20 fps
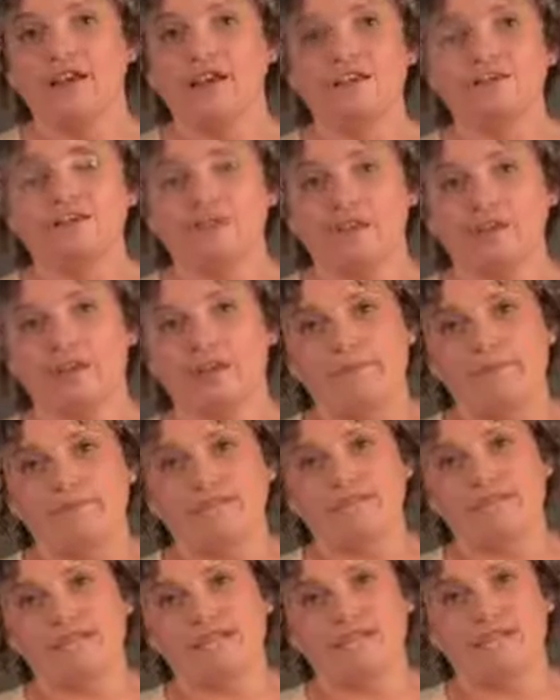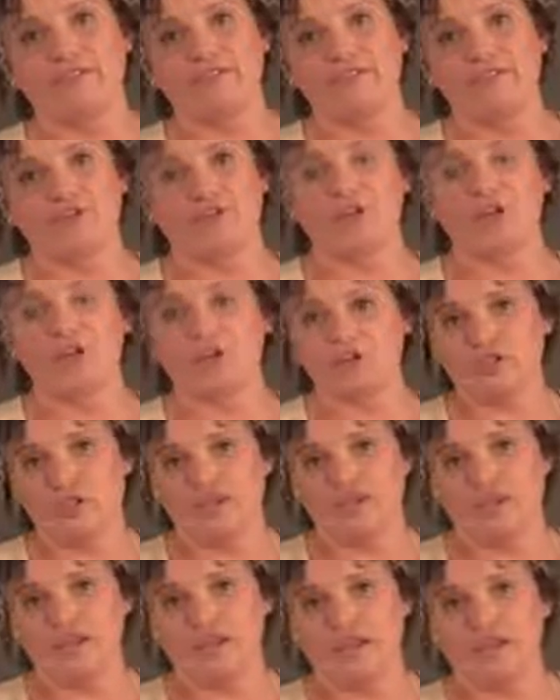so that my business can have
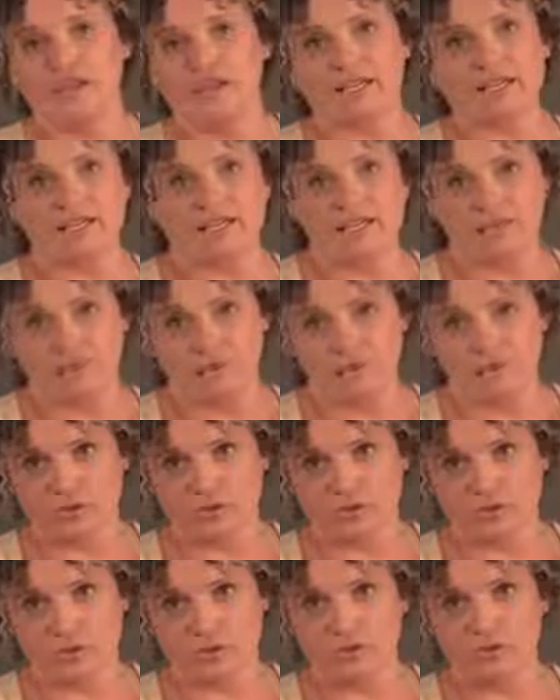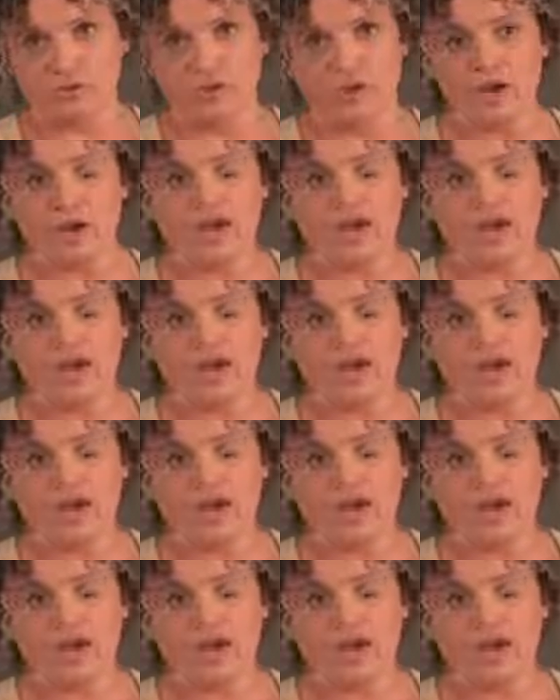longevity and continue to grow.